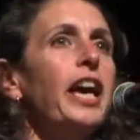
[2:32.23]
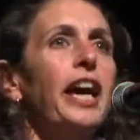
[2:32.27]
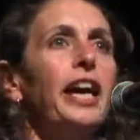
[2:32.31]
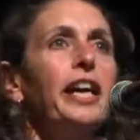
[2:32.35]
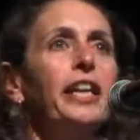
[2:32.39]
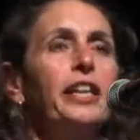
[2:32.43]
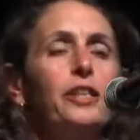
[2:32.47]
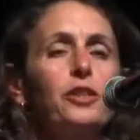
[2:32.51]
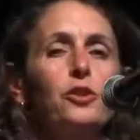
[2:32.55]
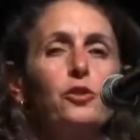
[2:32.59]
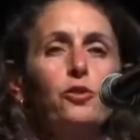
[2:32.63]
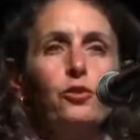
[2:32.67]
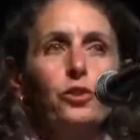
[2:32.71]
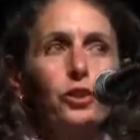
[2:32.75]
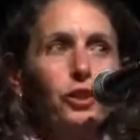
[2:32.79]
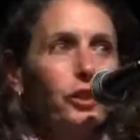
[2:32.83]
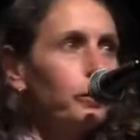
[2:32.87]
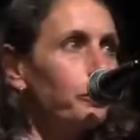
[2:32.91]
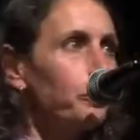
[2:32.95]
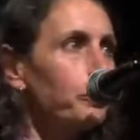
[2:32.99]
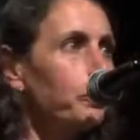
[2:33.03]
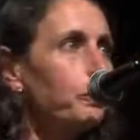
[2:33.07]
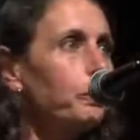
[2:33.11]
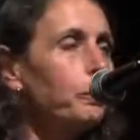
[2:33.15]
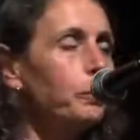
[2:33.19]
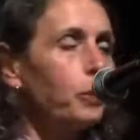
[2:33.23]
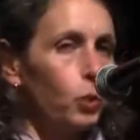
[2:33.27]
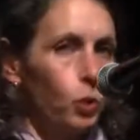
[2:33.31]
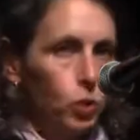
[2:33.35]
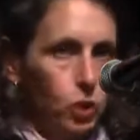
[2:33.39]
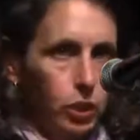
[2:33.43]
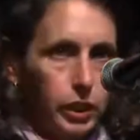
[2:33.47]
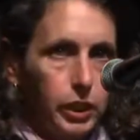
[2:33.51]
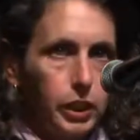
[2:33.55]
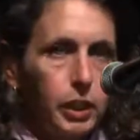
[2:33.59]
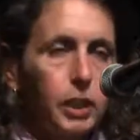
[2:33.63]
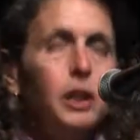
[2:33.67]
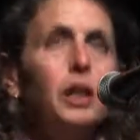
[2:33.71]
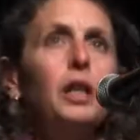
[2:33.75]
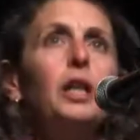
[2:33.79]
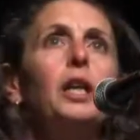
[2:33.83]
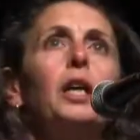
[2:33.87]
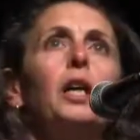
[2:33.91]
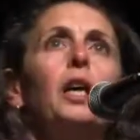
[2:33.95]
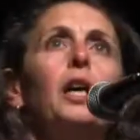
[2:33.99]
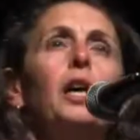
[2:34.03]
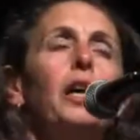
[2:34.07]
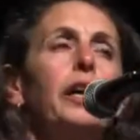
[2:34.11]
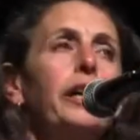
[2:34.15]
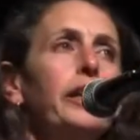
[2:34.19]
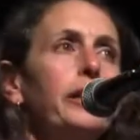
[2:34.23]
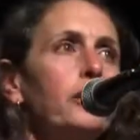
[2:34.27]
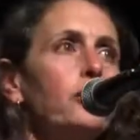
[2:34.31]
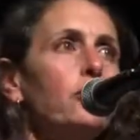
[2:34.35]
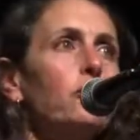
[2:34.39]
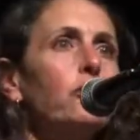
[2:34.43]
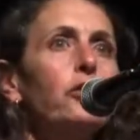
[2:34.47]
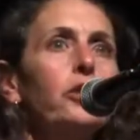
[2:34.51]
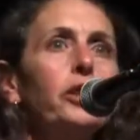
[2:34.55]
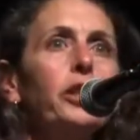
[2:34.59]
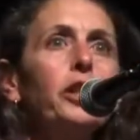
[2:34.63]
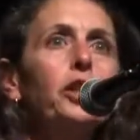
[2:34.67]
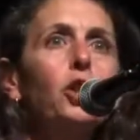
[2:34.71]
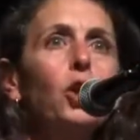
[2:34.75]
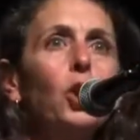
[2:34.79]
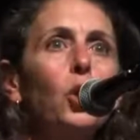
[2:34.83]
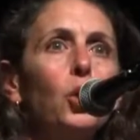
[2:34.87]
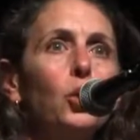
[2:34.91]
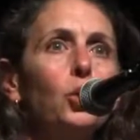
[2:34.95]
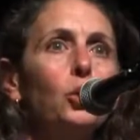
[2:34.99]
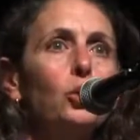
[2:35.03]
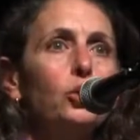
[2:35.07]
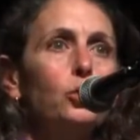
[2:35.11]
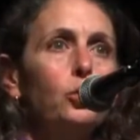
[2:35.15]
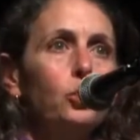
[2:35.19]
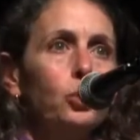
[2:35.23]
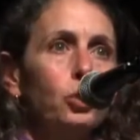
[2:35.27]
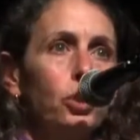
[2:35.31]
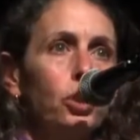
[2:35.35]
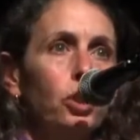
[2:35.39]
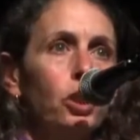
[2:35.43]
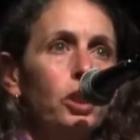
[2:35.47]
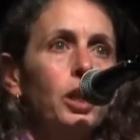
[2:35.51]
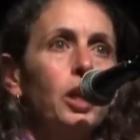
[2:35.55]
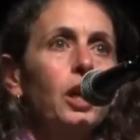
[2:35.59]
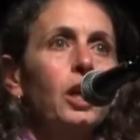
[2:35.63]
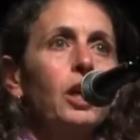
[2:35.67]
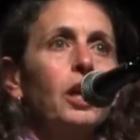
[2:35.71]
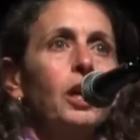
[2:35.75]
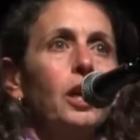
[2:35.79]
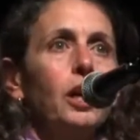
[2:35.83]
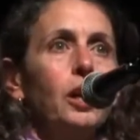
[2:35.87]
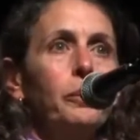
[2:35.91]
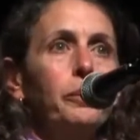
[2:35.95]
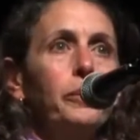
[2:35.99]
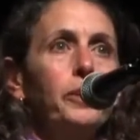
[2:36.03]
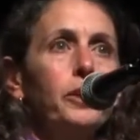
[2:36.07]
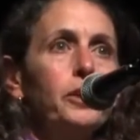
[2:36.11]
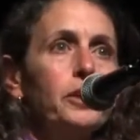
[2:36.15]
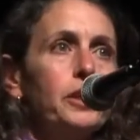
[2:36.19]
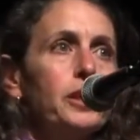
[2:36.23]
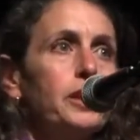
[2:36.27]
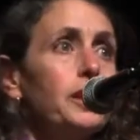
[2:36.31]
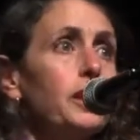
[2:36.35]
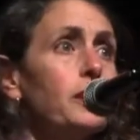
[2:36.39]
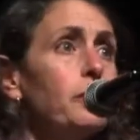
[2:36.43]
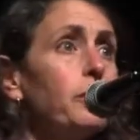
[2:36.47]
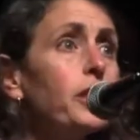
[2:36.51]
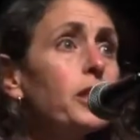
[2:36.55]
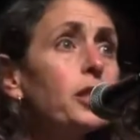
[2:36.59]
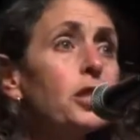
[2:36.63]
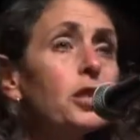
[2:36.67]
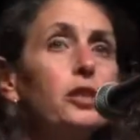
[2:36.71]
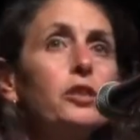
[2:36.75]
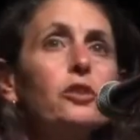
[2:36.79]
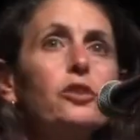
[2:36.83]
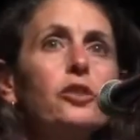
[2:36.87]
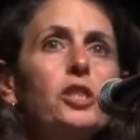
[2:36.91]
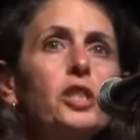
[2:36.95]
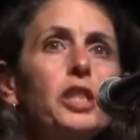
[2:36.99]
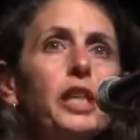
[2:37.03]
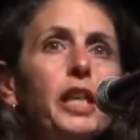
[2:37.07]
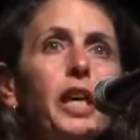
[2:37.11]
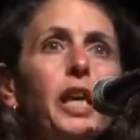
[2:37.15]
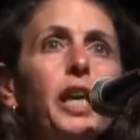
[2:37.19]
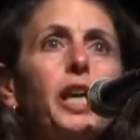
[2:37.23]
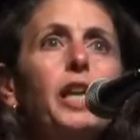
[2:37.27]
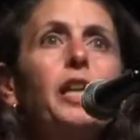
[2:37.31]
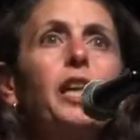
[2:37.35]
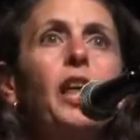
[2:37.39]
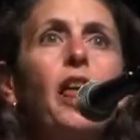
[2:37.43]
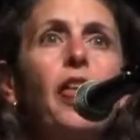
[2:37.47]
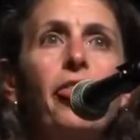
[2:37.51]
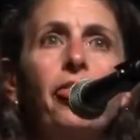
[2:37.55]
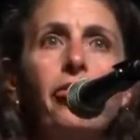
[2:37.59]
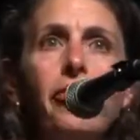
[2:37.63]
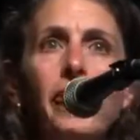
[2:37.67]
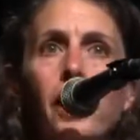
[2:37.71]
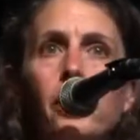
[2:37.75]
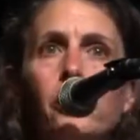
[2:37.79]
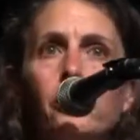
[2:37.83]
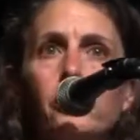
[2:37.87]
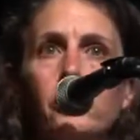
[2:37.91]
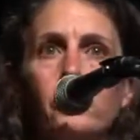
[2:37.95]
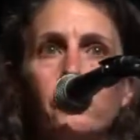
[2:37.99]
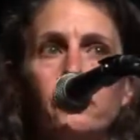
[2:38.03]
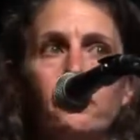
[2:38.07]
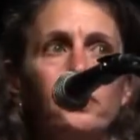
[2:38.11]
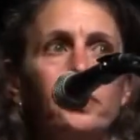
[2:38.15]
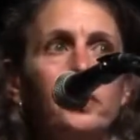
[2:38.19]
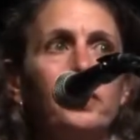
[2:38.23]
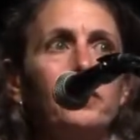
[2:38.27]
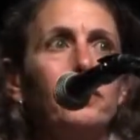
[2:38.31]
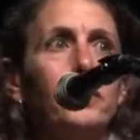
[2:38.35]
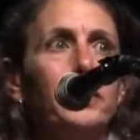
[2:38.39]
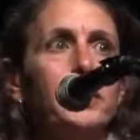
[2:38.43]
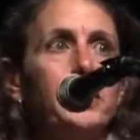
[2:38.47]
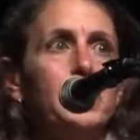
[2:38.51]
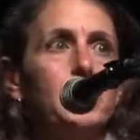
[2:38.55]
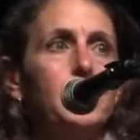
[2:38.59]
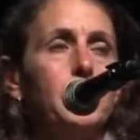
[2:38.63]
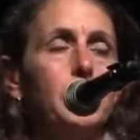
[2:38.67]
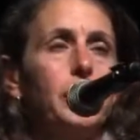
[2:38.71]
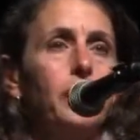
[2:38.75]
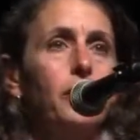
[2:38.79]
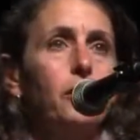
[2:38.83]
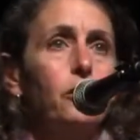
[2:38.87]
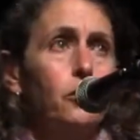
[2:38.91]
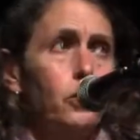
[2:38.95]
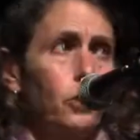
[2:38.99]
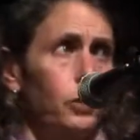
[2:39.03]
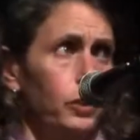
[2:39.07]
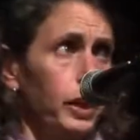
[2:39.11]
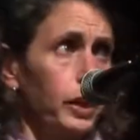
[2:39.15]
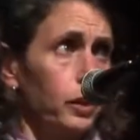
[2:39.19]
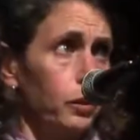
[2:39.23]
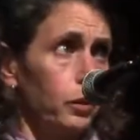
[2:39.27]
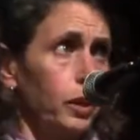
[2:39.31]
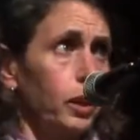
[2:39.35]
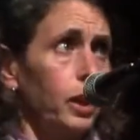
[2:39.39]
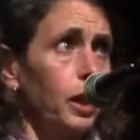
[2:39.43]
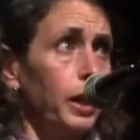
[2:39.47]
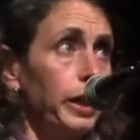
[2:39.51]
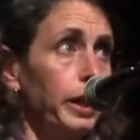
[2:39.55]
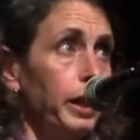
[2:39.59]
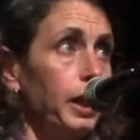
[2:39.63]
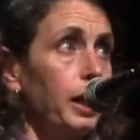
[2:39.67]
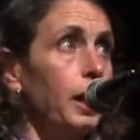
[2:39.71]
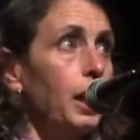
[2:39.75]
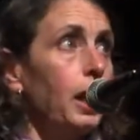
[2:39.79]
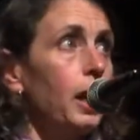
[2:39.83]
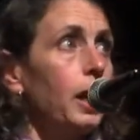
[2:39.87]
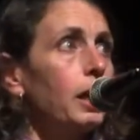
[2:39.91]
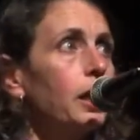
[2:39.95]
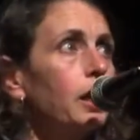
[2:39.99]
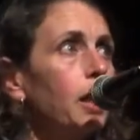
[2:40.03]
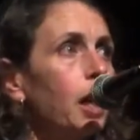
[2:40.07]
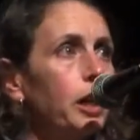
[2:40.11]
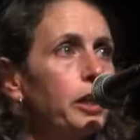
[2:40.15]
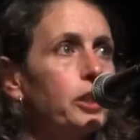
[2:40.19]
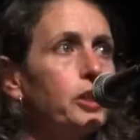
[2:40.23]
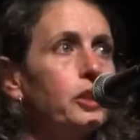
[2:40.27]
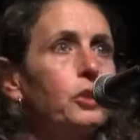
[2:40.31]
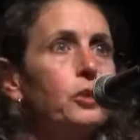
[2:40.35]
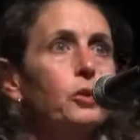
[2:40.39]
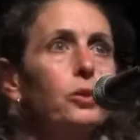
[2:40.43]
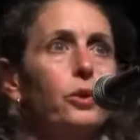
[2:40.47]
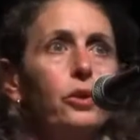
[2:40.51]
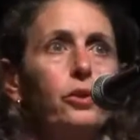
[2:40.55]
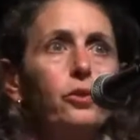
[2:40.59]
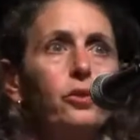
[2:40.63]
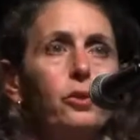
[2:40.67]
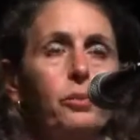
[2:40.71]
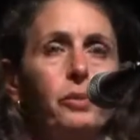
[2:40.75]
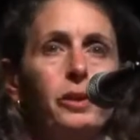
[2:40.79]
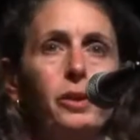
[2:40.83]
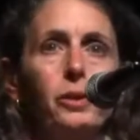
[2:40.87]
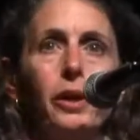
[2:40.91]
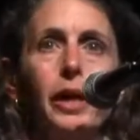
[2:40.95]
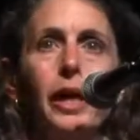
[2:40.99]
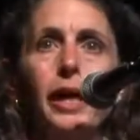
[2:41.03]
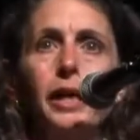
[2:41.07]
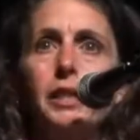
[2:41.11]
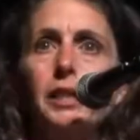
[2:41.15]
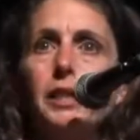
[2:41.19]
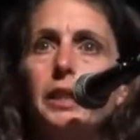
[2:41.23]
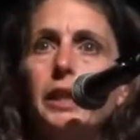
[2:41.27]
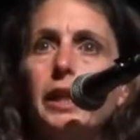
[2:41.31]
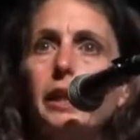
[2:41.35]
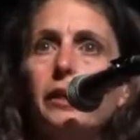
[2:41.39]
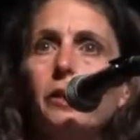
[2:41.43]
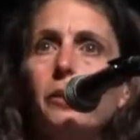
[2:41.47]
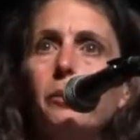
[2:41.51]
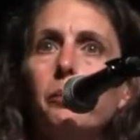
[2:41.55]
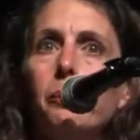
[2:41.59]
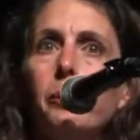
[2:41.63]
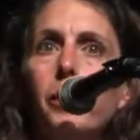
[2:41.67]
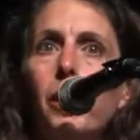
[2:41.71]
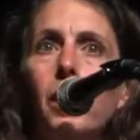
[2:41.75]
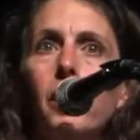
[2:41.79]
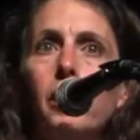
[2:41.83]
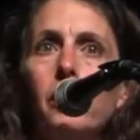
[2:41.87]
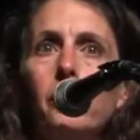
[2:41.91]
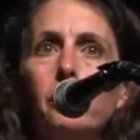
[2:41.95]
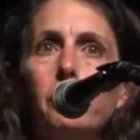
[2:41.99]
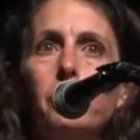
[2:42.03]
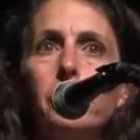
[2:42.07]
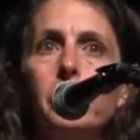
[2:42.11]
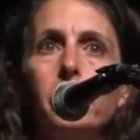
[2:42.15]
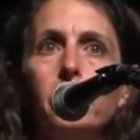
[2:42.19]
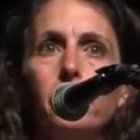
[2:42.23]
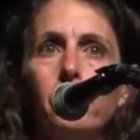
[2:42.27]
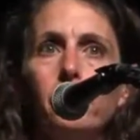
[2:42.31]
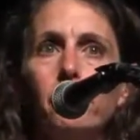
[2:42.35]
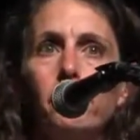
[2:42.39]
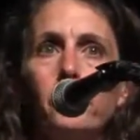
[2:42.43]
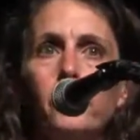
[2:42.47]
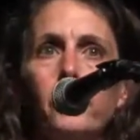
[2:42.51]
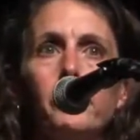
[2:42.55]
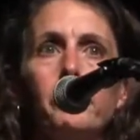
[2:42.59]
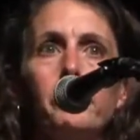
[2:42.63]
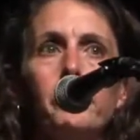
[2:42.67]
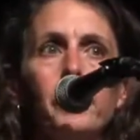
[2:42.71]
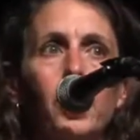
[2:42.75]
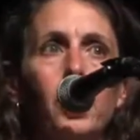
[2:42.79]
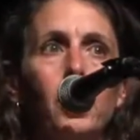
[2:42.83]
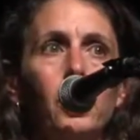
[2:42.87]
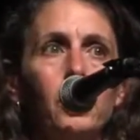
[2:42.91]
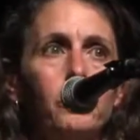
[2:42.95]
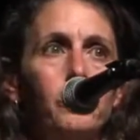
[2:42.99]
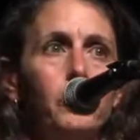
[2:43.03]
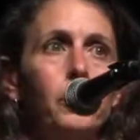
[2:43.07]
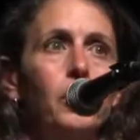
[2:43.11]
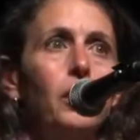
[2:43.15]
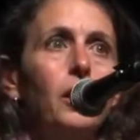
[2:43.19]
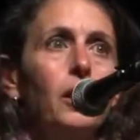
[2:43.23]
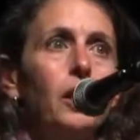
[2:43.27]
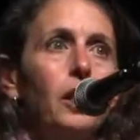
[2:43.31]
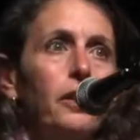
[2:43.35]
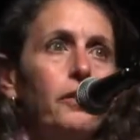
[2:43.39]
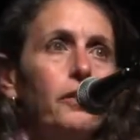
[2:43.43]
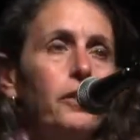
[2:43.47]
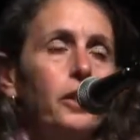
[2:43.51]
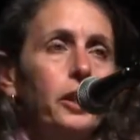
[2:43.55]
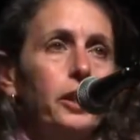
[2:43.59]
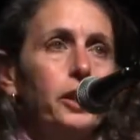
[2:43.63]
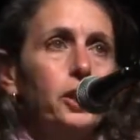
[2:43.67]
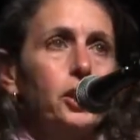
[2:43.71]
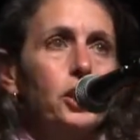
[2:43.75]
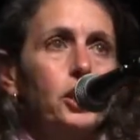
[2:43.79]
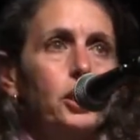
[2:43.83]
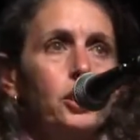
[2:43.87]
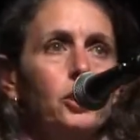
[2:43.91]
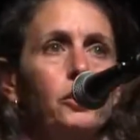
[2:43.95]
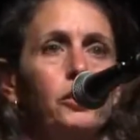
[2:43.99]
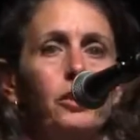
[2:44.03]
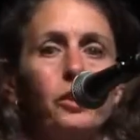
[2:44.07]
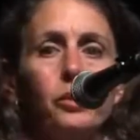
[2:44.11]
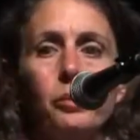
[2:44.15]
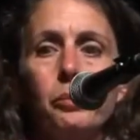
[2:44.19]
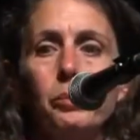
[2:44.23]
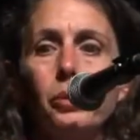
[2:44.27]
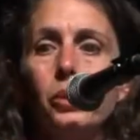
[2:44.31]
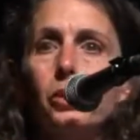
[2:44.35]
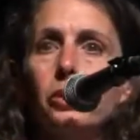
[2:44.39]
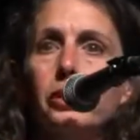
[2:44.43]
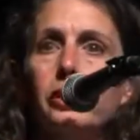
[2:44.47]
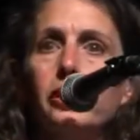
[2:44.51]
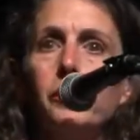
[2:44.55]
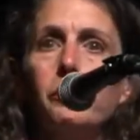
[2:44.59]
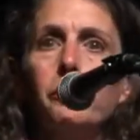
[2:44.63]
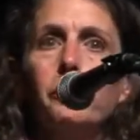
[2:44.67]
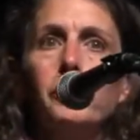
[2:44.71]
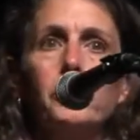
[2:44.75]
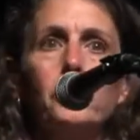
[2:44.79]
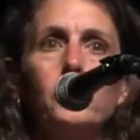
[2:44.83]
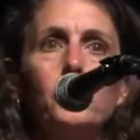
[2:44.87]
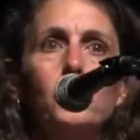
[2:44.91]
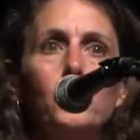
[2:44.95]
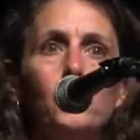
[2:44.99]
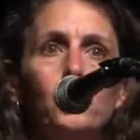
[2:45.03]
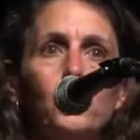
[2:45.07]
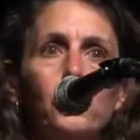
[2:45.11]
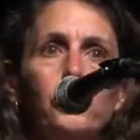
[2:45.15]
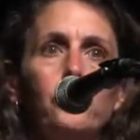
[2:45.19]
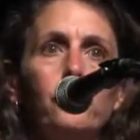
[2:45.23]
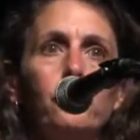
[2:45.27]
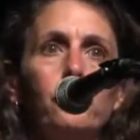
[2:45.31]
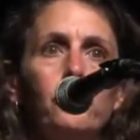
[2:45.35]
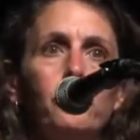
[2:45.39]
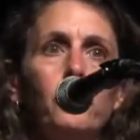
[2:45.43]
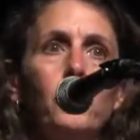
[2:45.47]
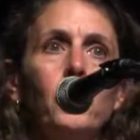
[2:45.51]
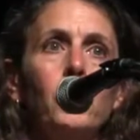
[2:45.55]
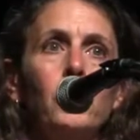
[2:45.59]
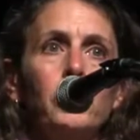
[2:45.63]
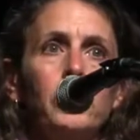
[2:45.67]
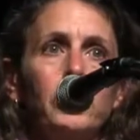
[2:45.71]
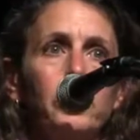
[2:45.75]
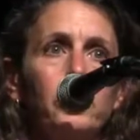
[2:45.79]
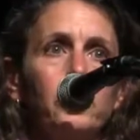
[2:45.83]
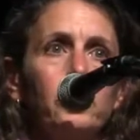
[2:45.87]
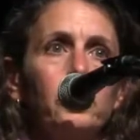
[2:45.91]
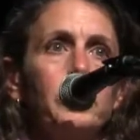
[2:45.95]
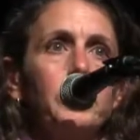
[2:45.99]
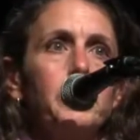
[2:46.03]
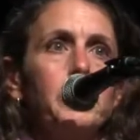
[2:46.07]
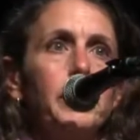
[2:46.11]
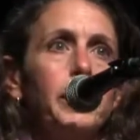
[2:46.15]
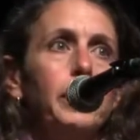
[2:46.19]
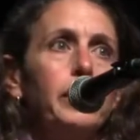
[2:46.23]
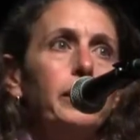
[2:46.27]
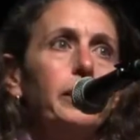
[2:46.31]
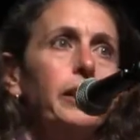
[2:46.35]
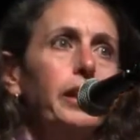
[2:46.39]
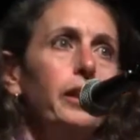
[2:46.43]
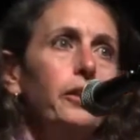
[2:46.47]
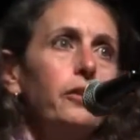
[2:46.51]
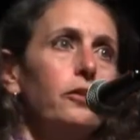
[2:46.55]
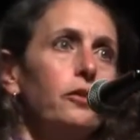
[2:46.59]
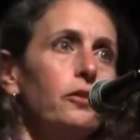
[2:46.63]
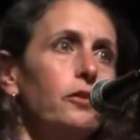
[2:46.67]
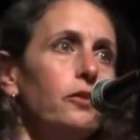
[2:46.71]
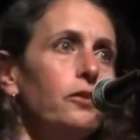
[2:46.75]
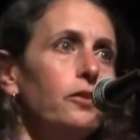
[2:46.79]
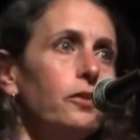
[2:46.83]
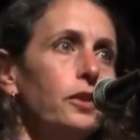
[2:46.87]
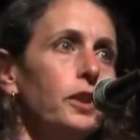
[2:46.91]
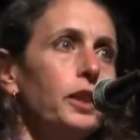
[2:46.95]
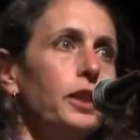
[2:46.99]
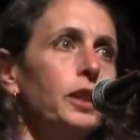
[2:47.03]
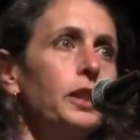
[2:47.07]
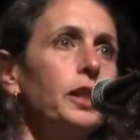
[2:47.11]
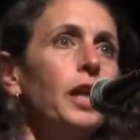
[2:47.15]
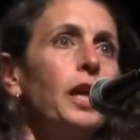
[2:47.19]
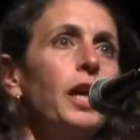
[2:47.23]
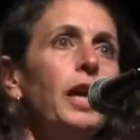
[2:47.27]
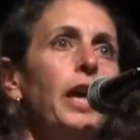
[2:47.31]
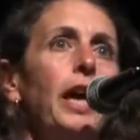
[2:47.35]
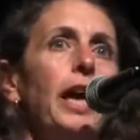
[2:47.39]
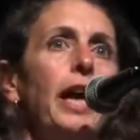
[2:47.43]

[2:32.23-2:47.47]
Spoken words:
And it's very boring, and it's very cold work, because as I mentioned, there's 10,000 feet of ice to get through. And when I got to North Grip, they were actually at the bottom, near the very bottom of the ice sheet. So they were pulling up these cores from nearly 10,000 feet.